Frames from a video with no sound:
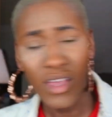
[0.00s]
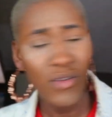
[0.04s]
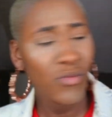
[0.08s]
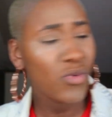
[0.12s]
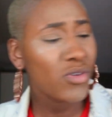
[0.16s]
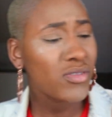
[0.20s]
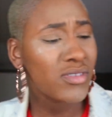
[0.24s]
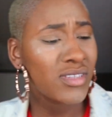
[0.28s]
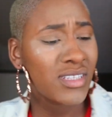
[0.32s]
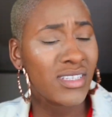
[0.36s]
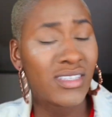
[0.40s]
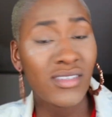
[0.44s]

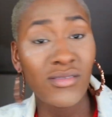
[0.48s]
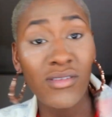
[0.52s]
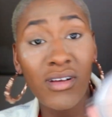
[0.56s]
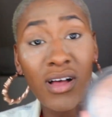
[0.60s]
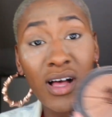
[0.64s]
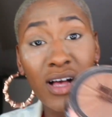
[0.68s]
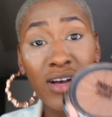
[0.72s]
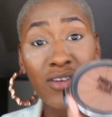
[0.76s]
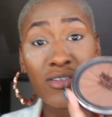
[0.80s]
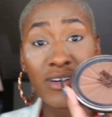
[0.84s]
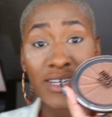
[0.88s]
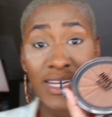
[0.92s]
But this one
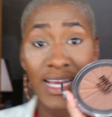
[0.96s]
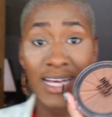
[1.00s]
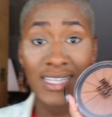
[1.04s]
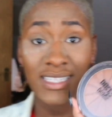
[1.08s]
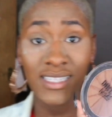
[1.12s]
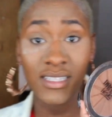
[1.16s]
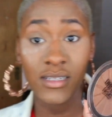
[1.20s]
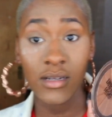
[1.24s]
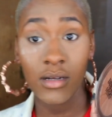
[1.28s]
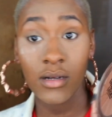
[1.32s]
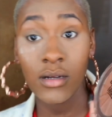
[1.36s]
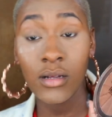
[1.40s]
I got in
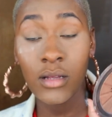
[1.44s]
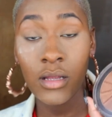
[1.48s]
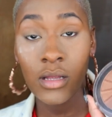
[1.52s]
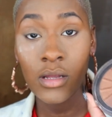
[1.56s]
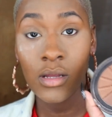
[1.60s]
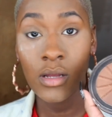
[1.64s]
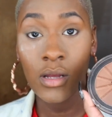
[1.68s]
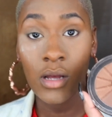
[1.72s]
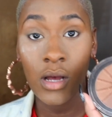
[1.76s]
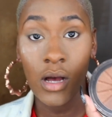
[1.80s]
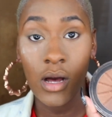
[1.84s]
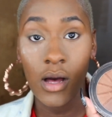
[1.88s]
Asda,
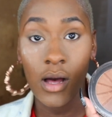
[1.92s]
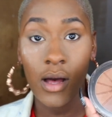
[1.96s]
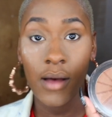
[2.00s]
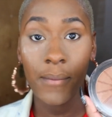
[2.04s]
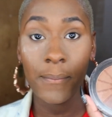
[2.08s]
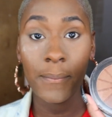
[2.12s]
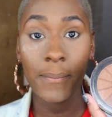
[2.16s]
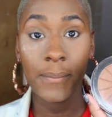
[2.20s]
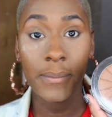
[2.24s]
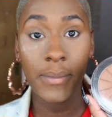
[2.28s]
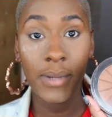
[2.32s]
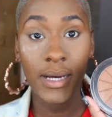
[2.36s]

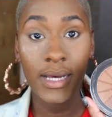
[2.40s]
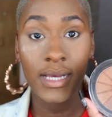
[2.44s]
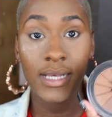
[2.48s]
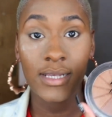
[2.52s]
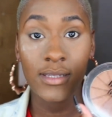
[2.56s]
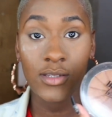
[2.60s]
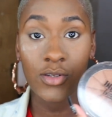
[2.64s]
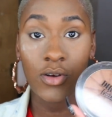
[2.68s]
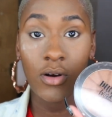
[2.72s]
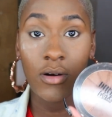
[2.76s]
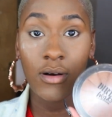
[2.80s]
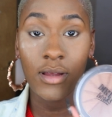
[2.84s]
but
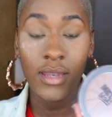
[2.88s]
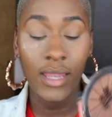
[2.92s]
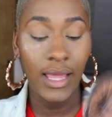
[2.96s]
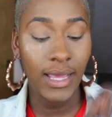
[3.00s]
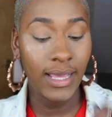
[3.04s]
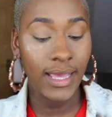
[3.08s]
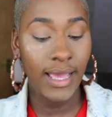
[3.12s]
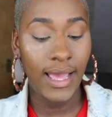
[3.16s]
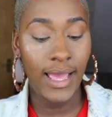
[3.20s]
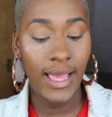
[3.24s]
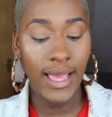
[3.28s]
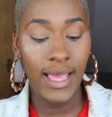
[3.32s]
it's got
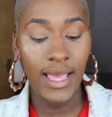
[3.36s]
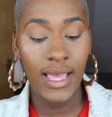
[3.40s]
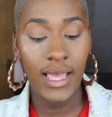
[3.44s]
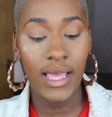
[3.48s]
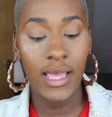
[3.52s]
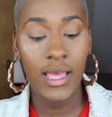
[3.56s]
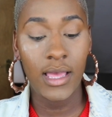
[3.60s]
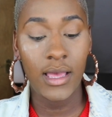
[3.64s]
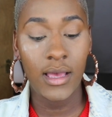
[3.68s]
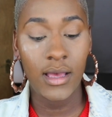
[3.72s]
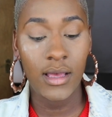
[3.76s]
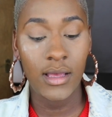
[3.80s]
like
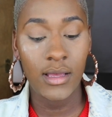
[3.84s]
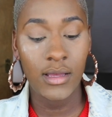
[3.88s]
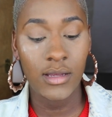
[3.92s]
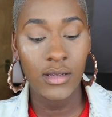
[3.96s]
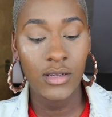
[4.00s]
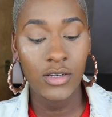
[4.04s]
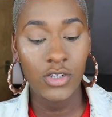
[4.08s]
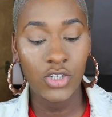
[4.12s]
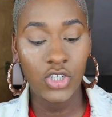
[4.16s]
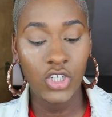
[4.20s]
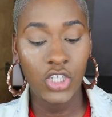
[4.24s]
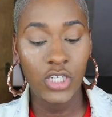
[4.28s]
a
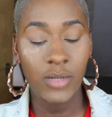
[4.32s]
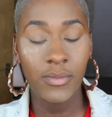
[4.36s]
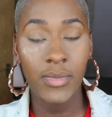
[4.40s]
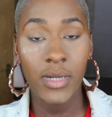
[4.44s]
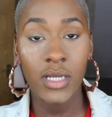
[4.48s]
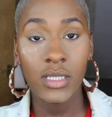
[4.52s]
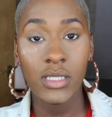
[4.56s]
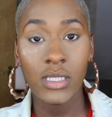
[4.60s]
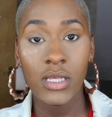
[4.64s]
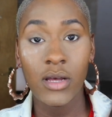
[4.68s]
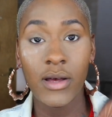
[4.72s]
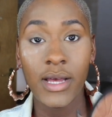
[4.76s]

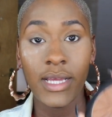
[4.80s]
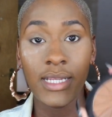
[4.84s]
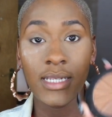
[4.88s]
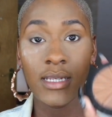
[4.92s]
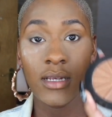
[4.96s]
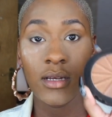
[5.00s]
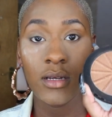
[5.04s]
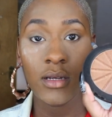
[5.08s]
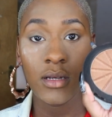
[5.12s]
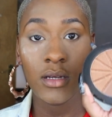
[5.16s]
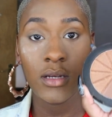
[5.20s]
shimmer side,